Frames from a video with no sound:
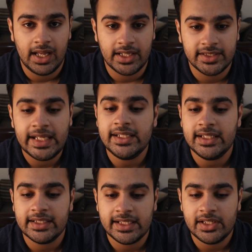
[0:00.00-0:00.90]
And
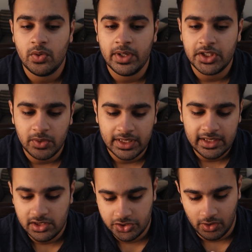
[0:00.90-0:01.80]
then they'll go into a
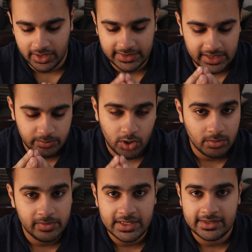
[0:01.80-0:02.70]
little shock and they'll
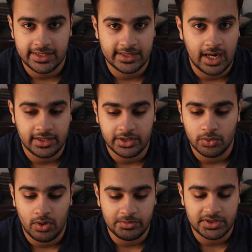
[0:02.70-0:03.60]
probably say that
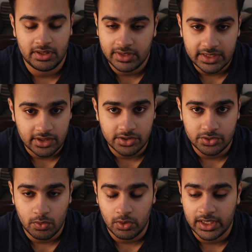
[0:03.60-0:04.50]
I'm 17
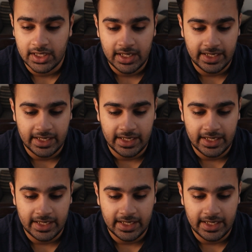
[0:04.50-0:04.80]
years old